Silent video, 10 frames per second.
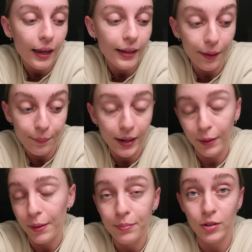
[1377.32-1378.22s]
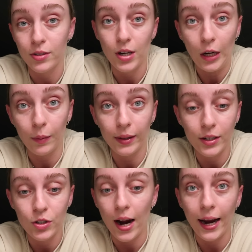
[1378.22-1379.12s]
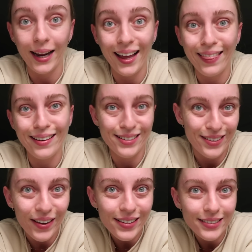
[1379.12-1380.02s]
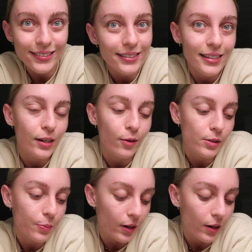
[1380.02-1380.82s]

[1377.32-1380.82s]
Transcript: yeah, anyway, just genuinely trying the desserts because it's the newest